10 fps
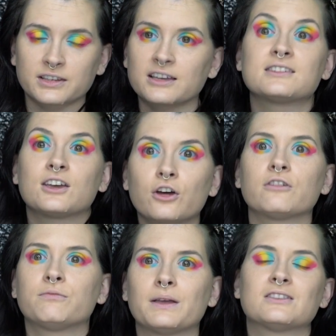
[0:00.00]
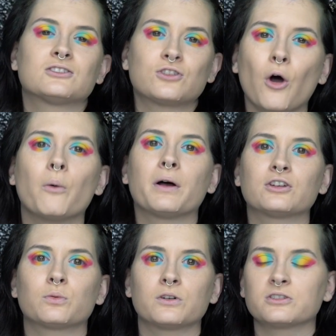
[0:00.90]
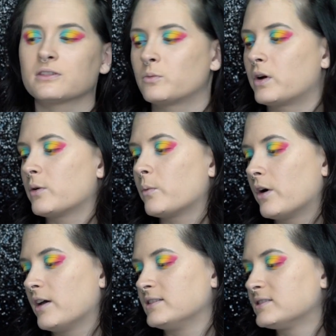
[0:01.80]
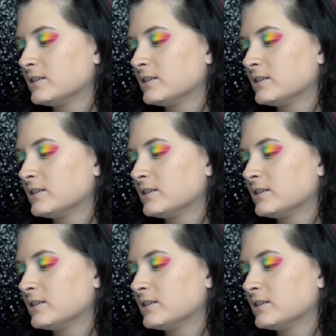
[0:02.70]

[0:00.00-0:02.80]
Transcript: because it could have been so much worse than what it was.